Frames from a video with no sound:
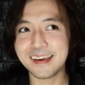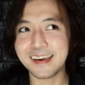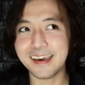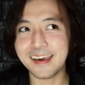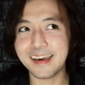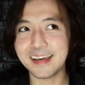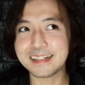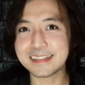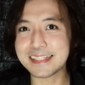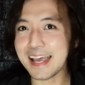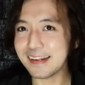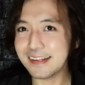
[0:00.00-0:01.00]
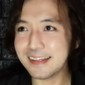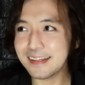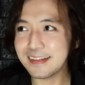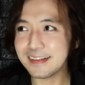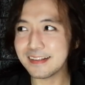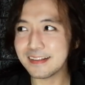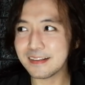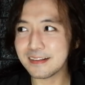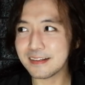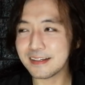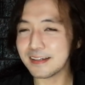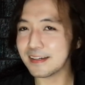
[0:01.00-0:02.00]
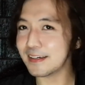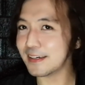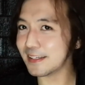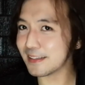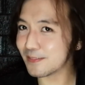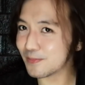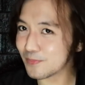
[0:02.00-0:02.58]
And sadly, it